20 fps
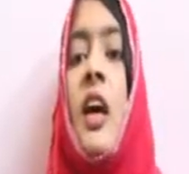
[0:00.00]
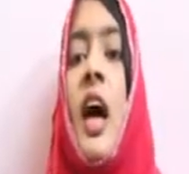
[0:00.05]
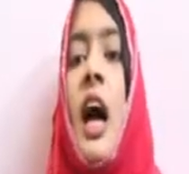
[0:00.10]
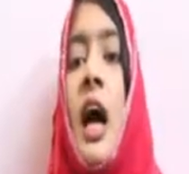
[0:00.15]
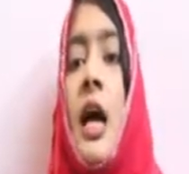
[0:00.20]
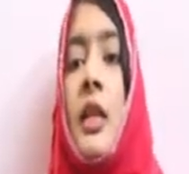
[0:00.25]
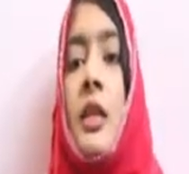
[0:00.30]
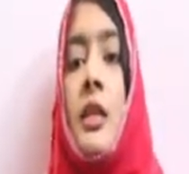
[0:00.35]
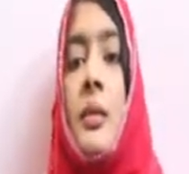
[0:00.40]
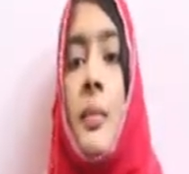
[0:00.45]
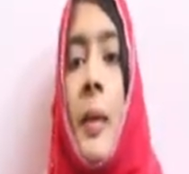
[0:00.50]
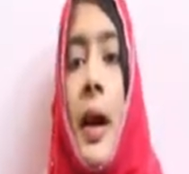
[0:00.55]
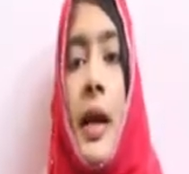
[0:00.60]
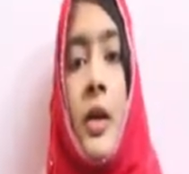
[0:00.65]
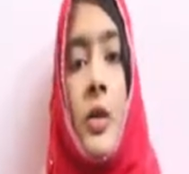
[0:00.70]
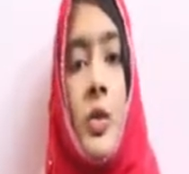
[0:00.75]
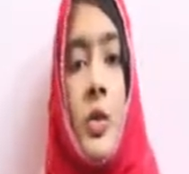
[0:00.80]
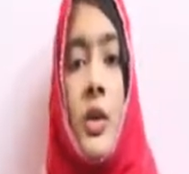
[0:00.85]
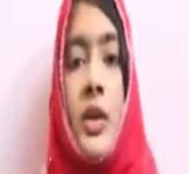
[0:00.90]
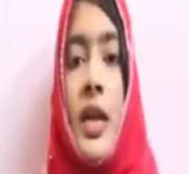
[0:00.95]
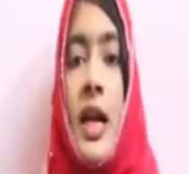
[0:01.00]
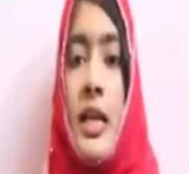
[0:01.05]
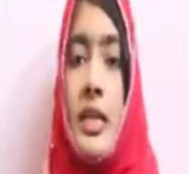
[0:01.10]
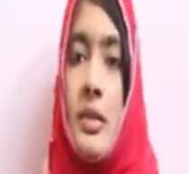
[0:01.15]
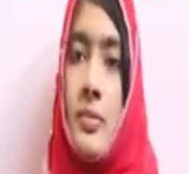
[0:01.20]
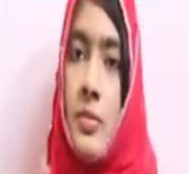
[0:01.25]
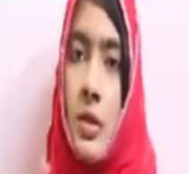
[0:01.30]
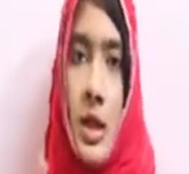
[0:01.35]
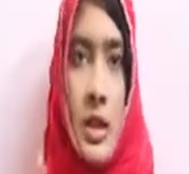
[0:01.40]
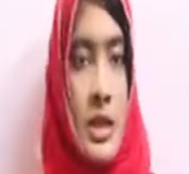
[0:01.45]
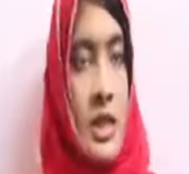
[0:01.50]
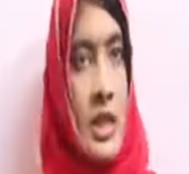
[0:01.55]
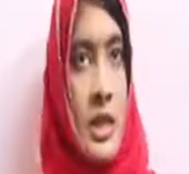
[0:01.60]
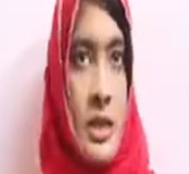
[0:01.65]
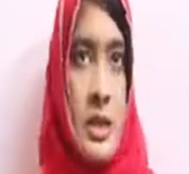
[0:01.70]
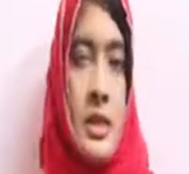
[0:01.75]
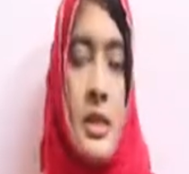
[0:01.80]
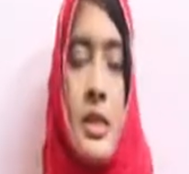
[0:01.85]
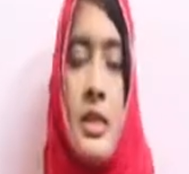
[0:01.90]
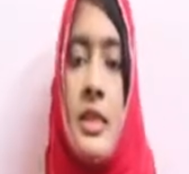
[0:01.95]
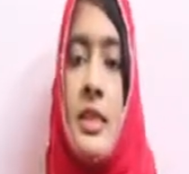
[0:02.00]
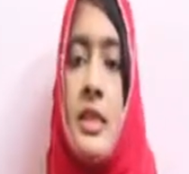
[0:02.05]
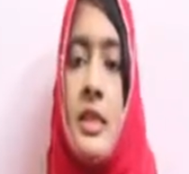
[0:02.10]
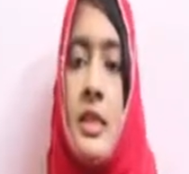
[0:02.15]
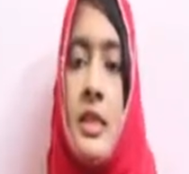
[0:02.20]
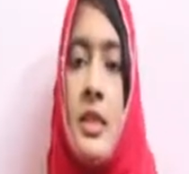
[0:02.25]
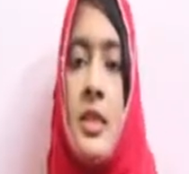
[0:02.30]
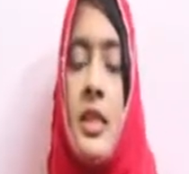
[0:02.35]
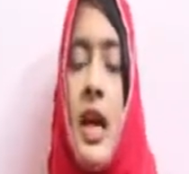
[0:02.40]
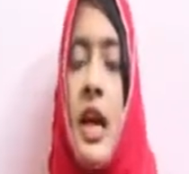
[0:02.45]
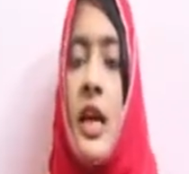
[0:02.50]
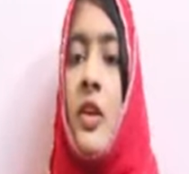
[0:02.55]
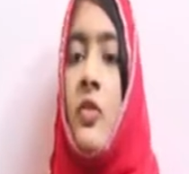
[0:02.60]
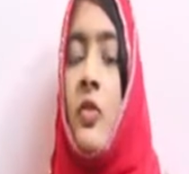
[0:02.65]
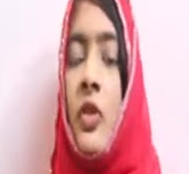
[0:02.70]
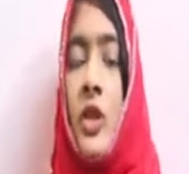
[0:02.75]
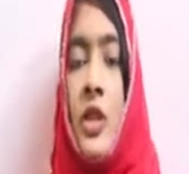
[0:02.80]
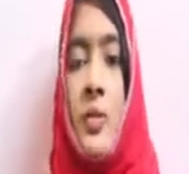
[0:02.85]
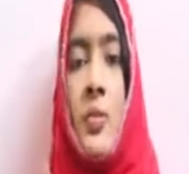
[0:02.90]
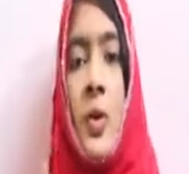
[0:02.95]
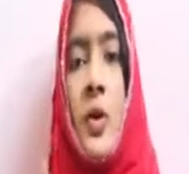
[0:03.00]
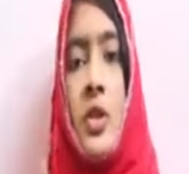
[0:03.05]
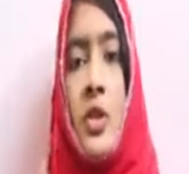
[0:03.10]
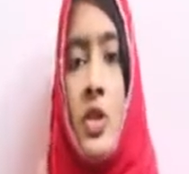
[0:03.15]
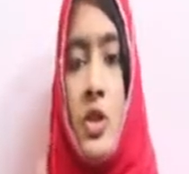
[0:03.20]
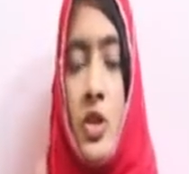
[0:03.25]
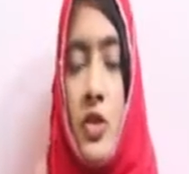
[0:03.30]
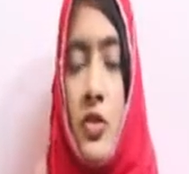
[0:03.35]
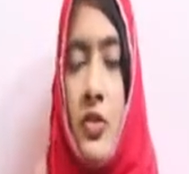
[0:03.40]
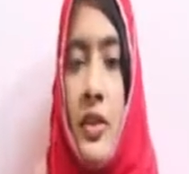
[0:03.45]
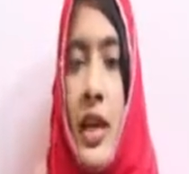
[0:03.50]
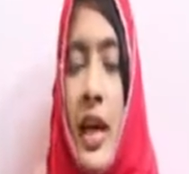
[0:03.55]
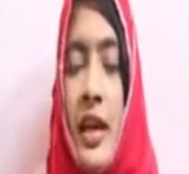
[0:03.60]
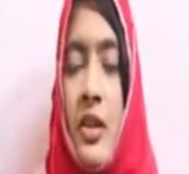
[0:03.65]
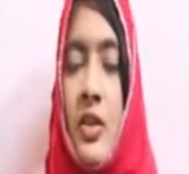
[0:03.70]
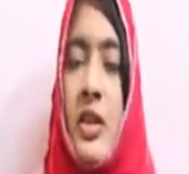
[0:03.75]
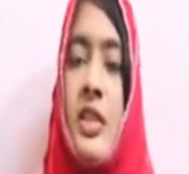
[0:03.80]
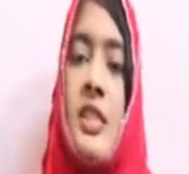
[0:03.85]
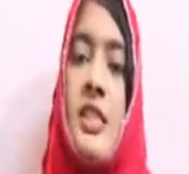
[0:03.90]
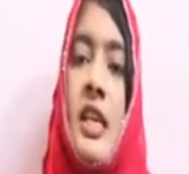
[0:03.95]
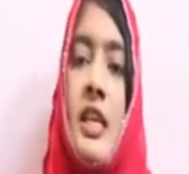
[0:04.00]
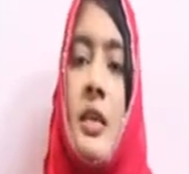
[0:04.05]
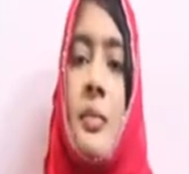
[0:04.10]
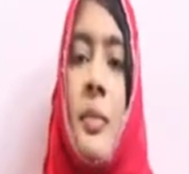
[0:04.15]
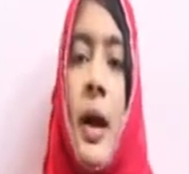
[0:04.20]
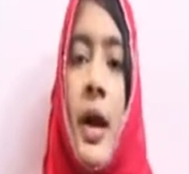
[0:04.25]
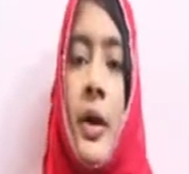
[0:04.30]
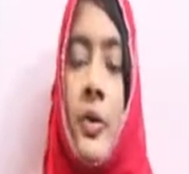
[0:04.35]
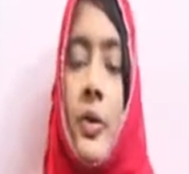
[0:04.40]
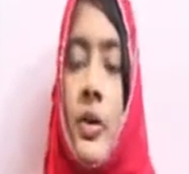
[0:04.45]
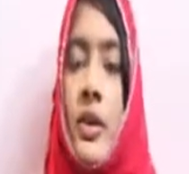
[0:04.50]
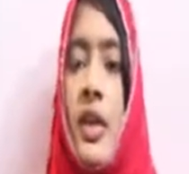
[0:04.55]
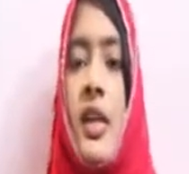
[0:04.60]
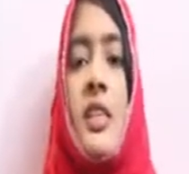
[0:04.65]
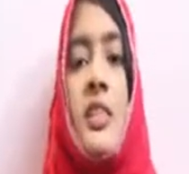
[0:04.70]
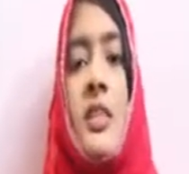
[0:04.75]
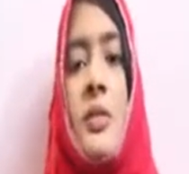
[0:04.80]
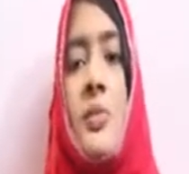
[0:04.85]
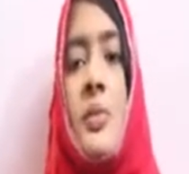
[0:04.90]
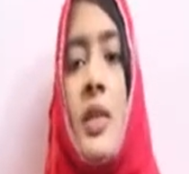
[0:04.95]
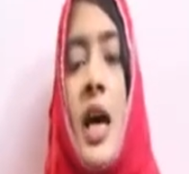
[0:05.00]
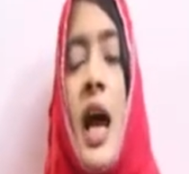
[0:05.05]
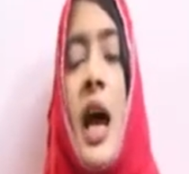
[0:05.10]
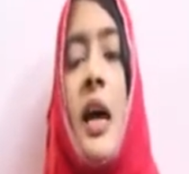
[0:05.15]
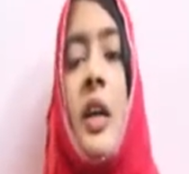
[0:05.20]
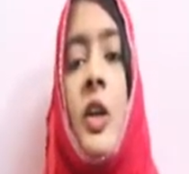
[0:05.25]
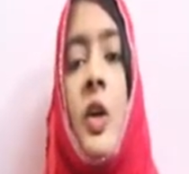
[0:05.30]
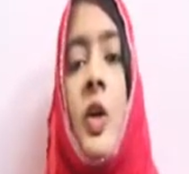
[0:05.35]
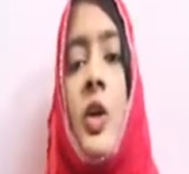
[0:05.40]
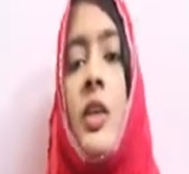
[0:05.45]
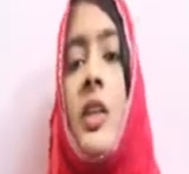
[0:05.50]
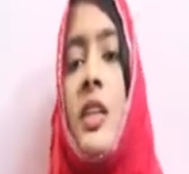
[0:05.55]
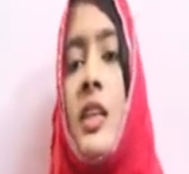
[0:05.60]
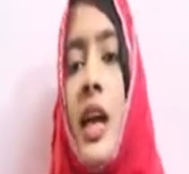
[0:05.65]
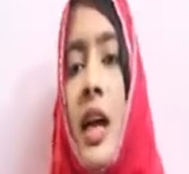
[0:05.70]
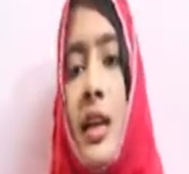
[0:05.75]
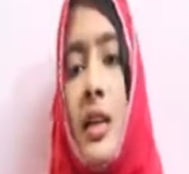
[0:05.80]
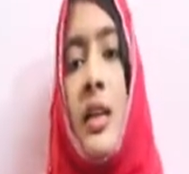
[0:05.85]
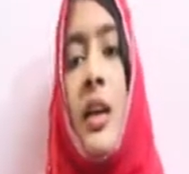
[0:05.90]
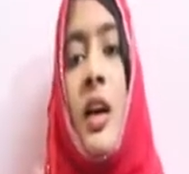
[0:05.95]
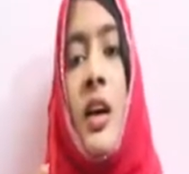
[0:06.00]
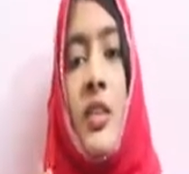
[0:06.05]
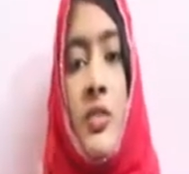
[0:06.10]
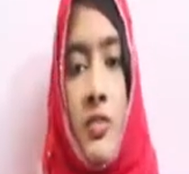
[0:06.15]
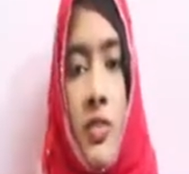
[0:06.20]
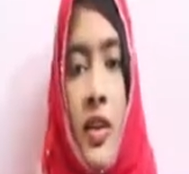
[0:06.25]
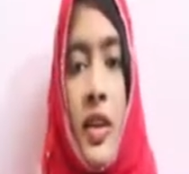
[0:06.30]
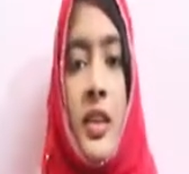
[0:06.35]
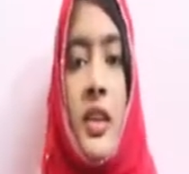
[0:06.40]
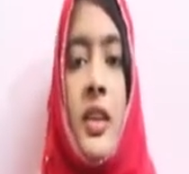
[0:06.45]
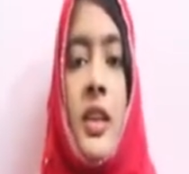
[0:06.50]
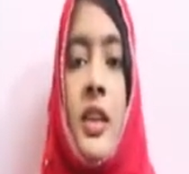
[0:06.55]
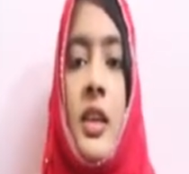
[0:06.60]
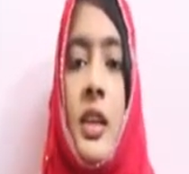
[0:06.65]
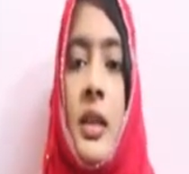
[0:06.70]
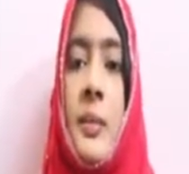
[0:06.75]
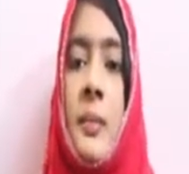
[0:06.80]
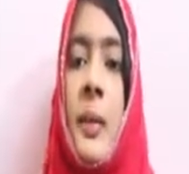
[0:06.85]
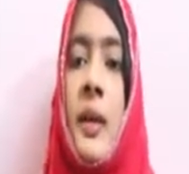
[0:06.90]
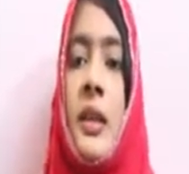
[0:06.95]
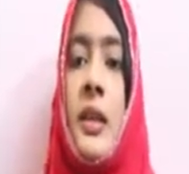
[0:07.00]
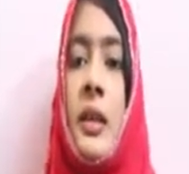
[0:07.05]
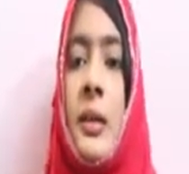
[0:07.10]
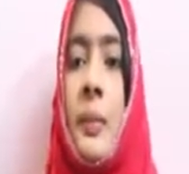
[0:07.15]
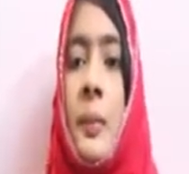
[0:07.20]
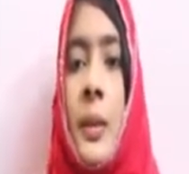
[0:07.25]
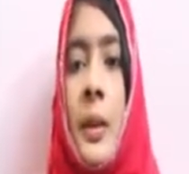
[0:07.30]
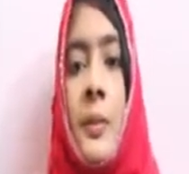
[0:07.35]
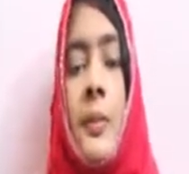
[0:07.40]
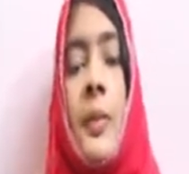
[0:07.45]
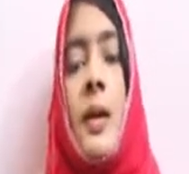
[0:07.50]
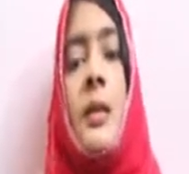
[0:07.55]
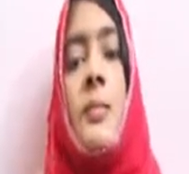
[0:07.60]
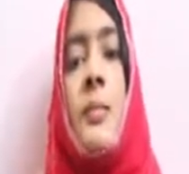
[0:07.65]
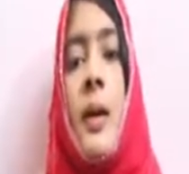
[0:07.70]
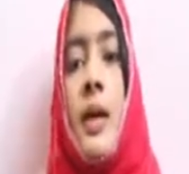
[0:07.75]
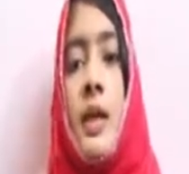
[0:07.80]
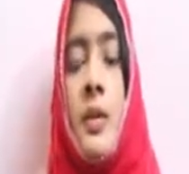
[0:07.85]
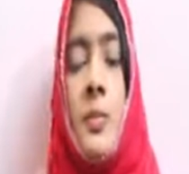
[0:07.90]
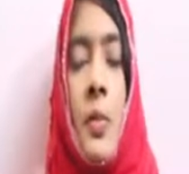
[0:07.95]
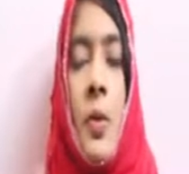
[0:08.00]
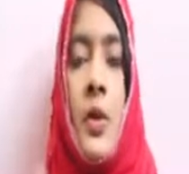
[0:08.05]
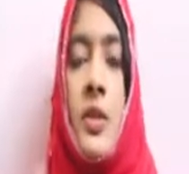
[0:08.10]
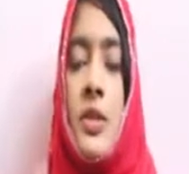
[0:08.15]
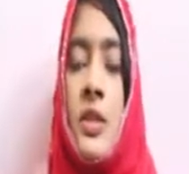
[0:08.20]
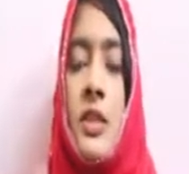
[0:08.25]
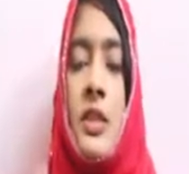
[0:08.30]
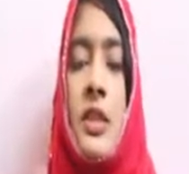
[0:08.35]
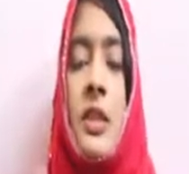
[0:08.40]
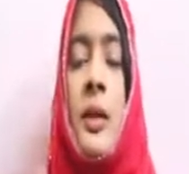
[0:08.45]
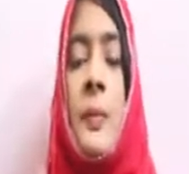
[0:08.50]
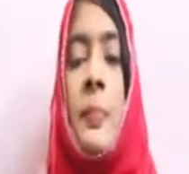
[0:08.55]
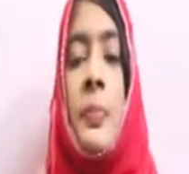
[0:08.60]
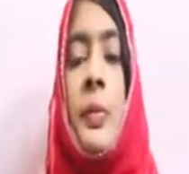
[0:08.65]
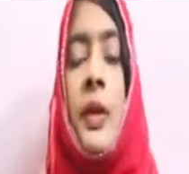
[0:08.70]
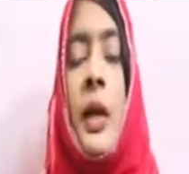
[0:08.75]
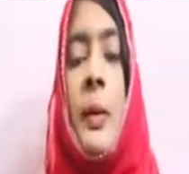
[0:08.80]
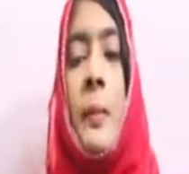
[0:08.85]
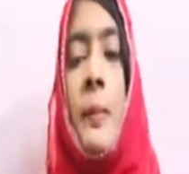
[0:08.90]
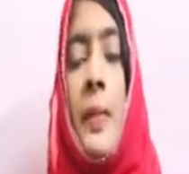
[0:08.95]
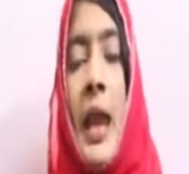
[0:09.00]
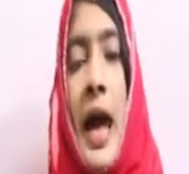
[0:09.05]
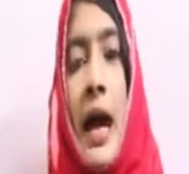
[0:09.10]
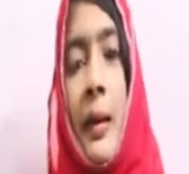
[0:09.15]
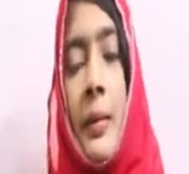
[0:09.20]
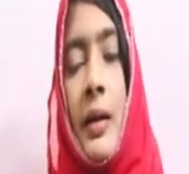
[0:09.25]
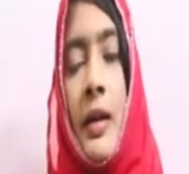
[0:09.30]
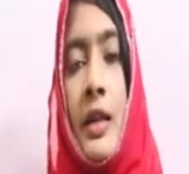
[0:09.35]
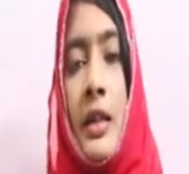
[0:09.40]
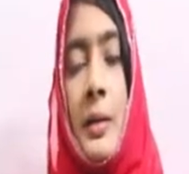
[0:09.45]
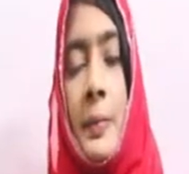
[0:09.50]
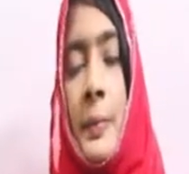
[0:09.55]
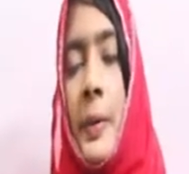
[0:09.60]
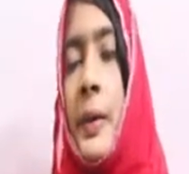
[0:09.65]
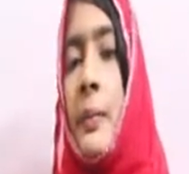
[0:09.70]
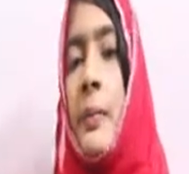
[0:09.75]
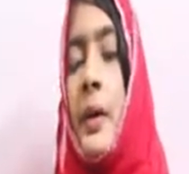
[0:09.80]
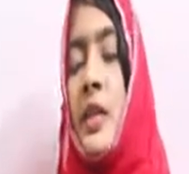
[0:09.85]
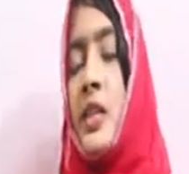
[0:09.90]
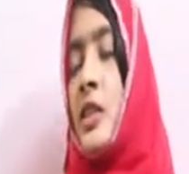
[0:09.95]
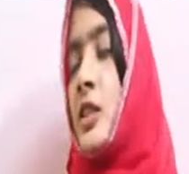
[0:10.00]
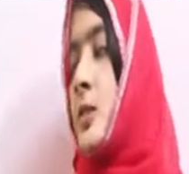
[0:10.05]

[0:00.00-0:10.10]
and the microorganism it is a site for deposition of calculus, and the microorganisms act on it and further deepen the pigment by depositing the black color pigment.